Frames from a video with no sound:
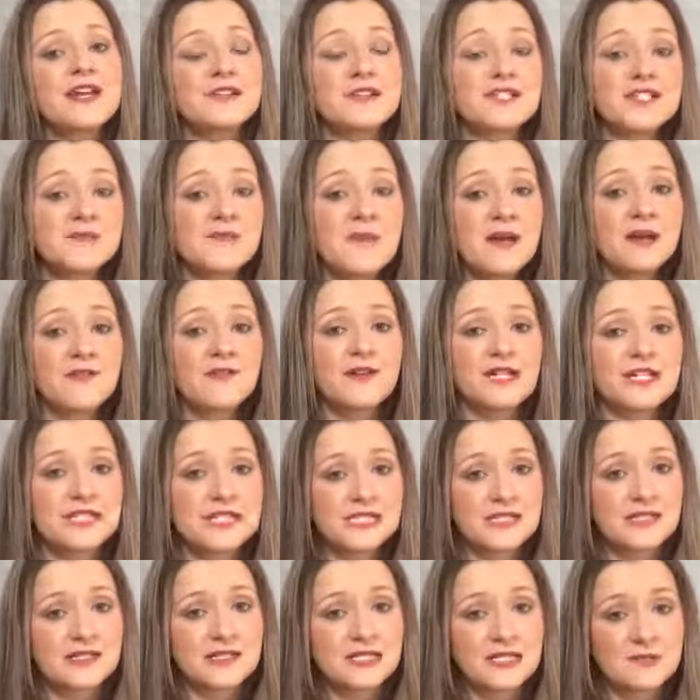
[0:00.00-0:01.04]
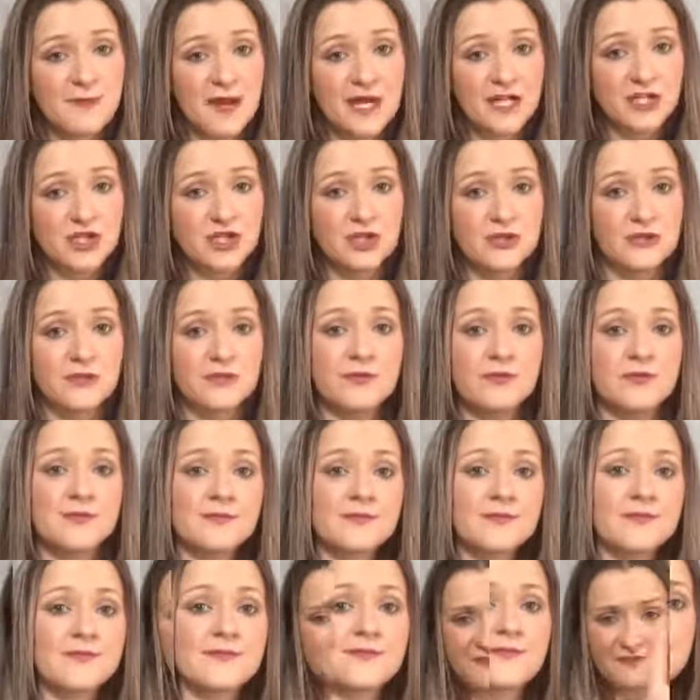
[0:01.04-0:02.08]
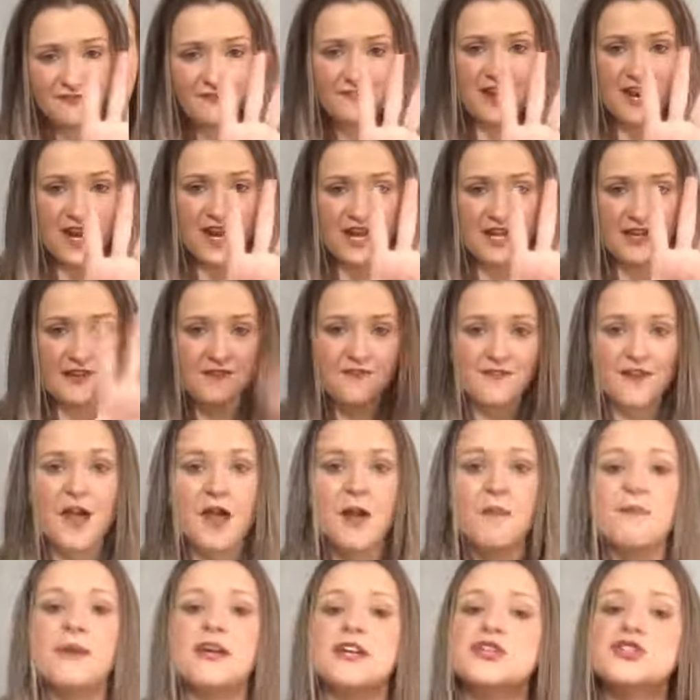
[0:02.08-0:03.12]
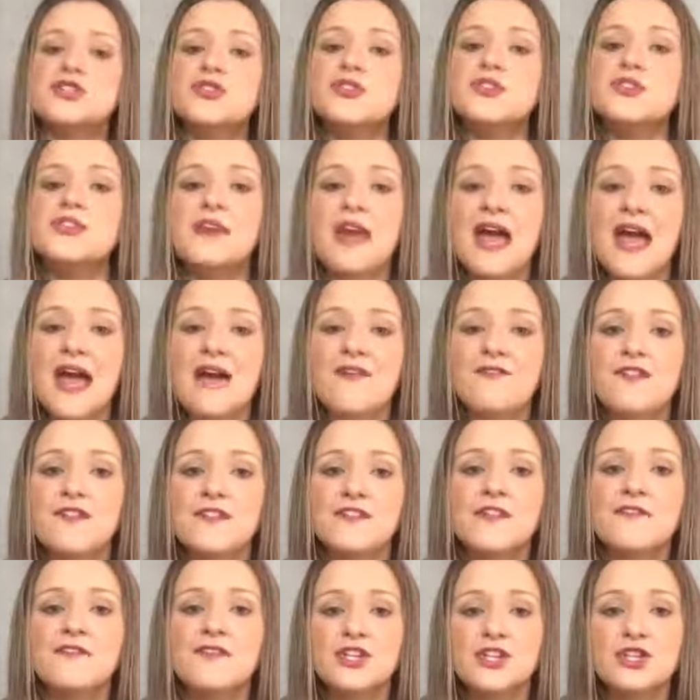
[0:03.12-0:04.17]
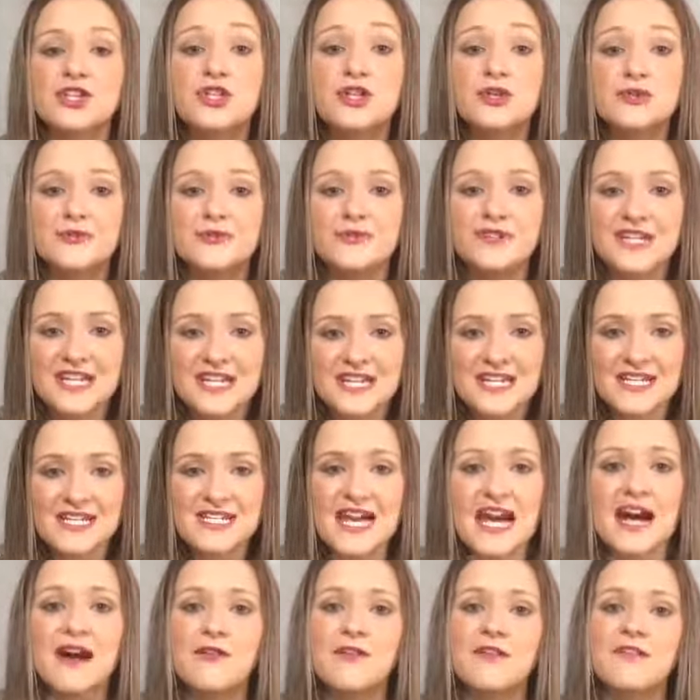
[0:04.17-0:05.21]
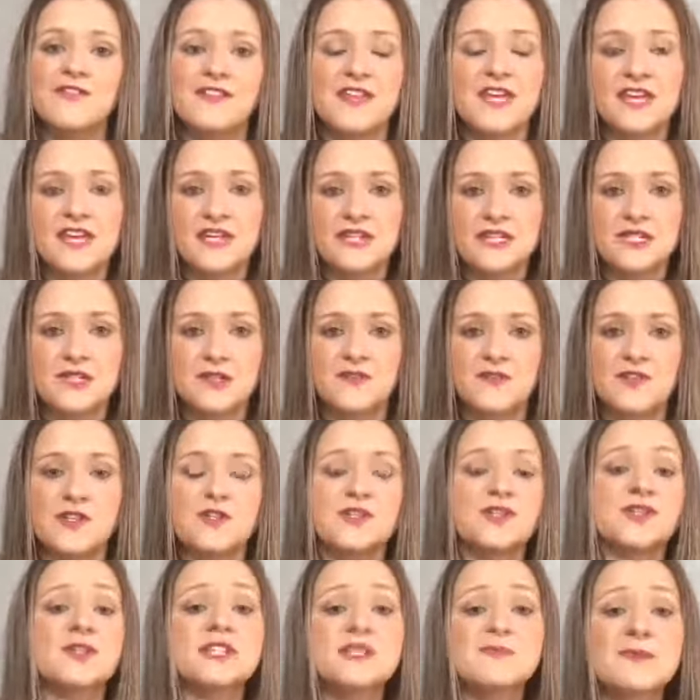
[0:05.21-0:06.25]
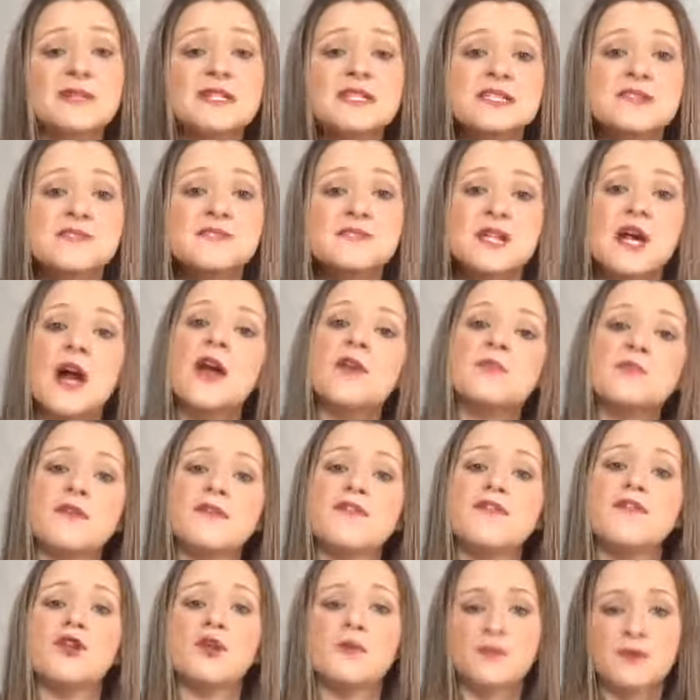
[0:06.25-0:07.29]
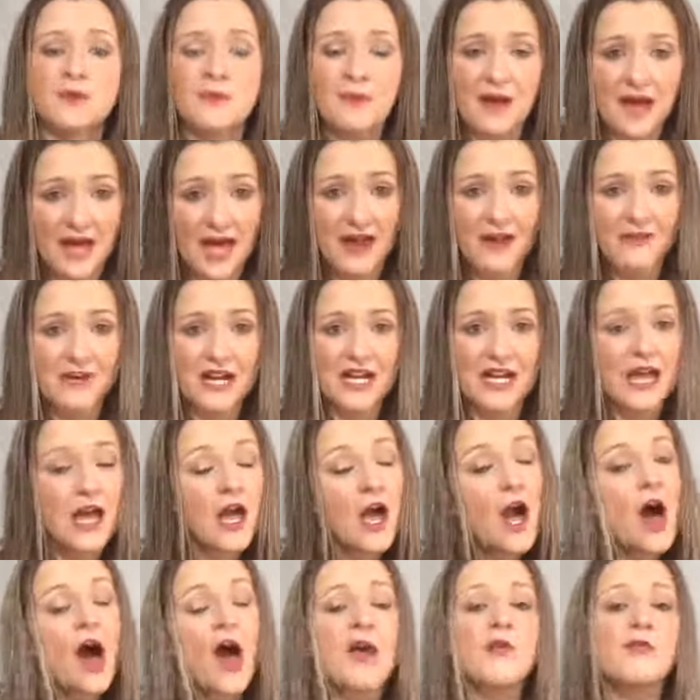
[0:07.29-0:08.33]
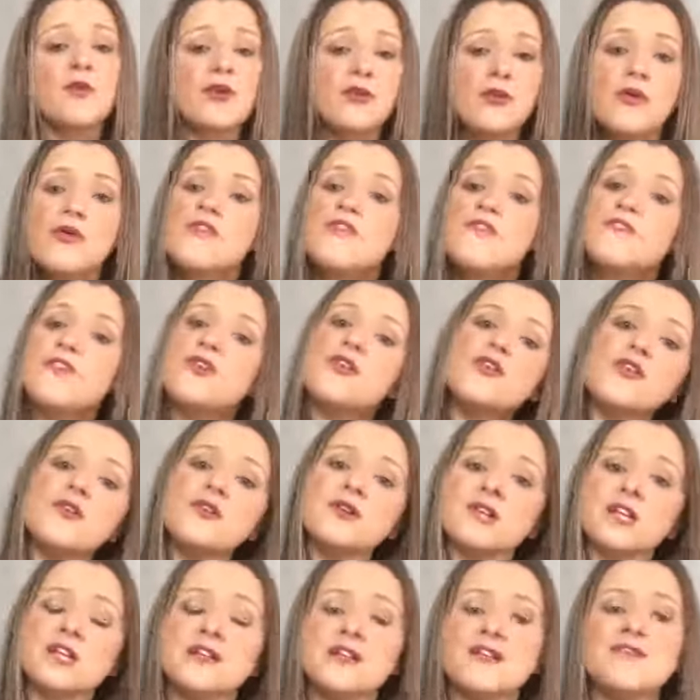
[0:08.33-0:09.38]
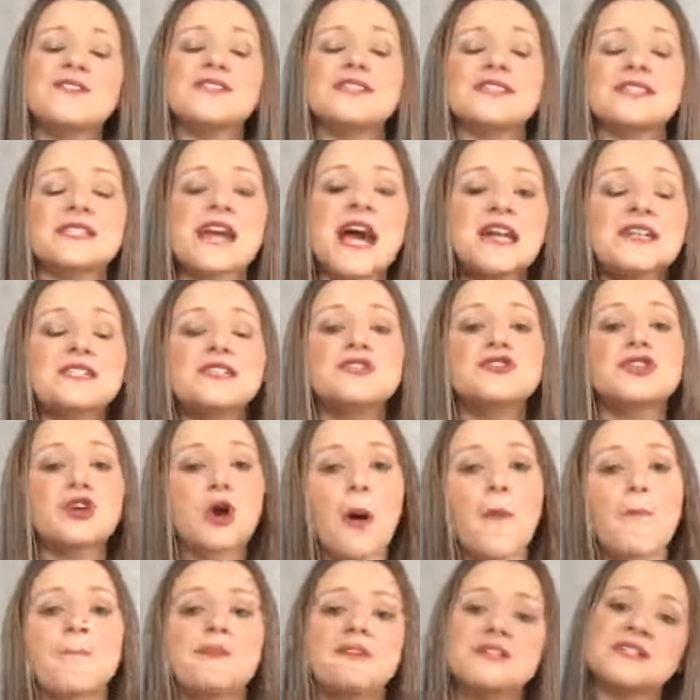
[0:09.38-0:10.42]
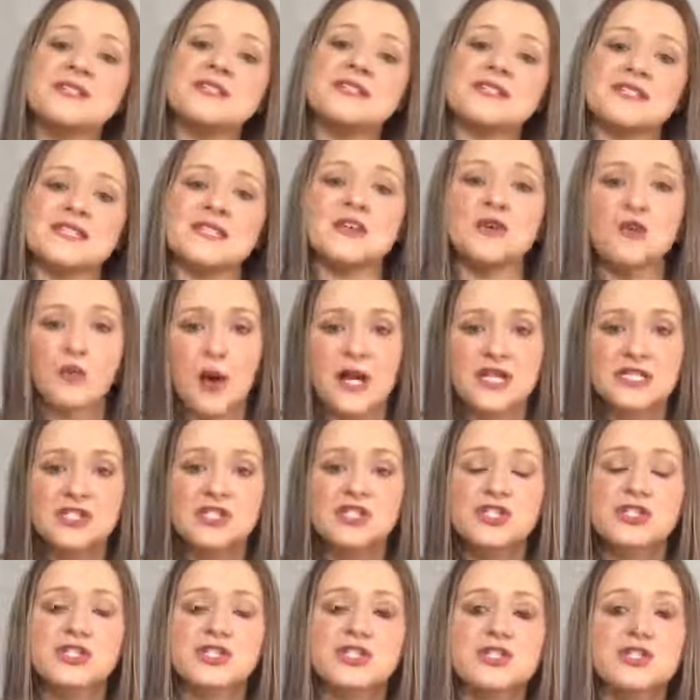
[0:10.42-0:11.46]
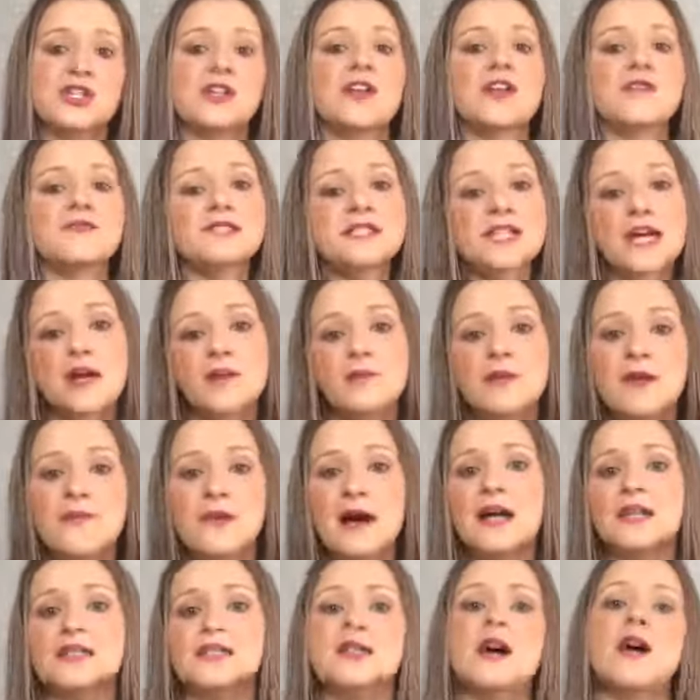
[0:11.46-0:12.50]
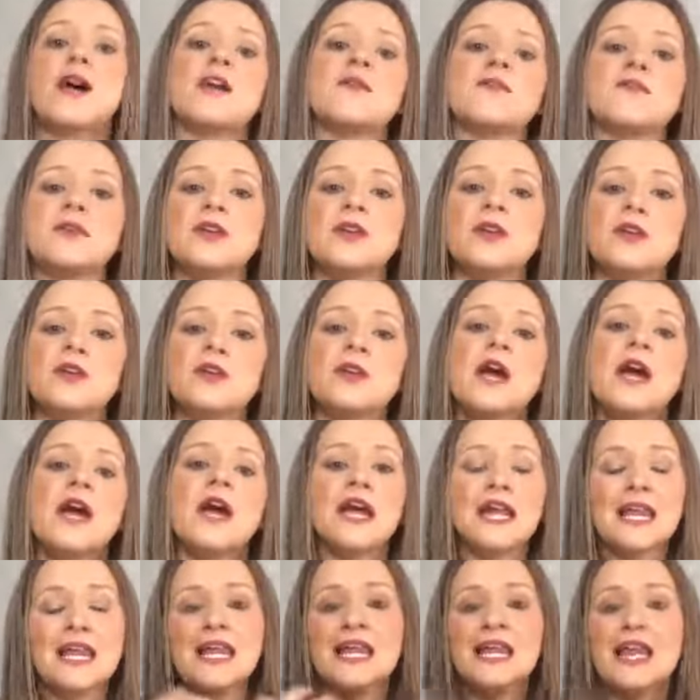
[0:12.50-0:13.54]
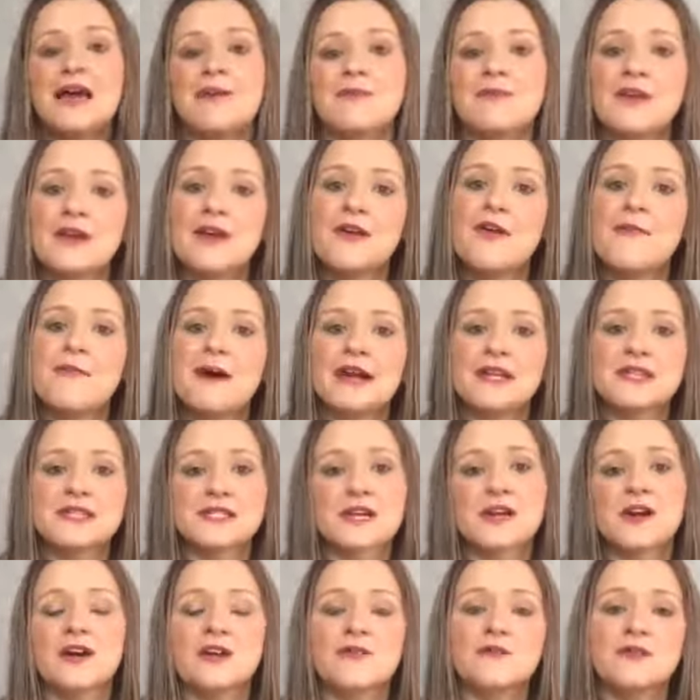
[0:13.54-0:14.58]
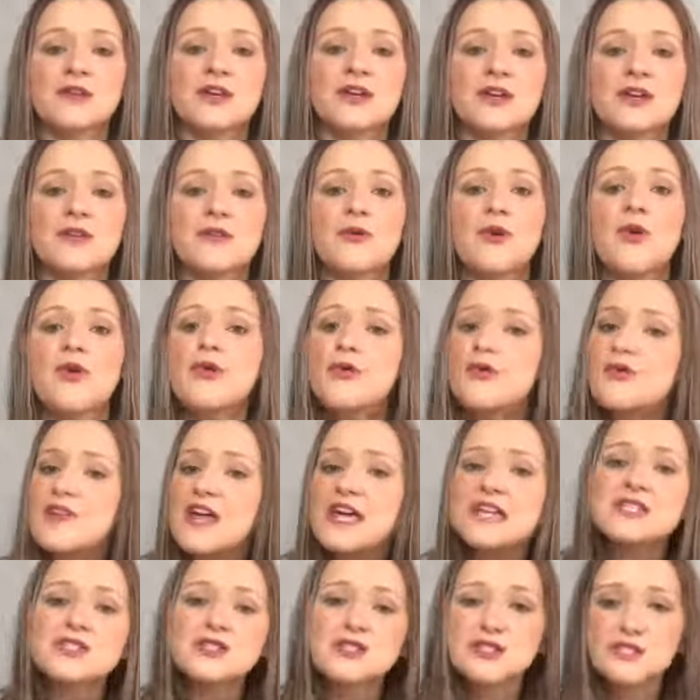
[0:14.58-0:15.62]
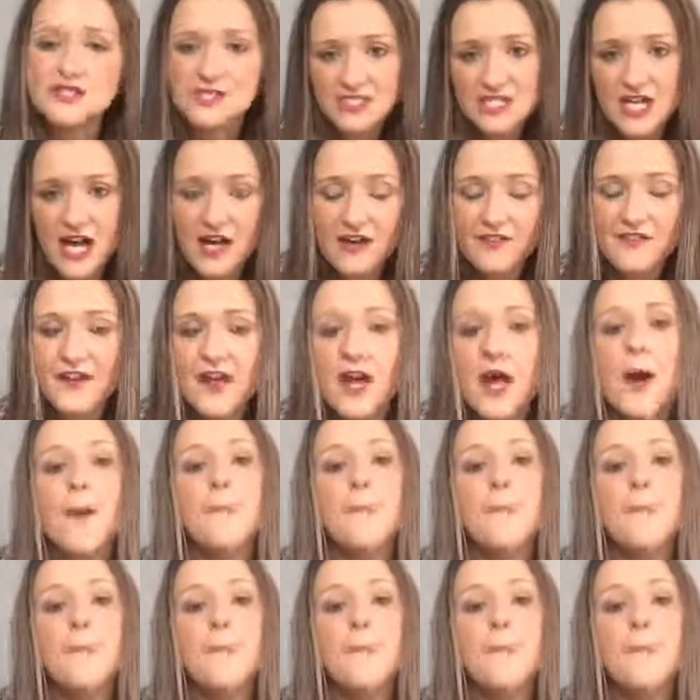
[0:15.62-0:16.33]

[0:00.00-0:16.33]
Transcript: experience special. Tip number 5, make sure you get everything that you need out of the interview. So spend some time before preparing. I'm all for, the standard competency questions, tell me about a time you, let me know about a time you, all that sort of stuff.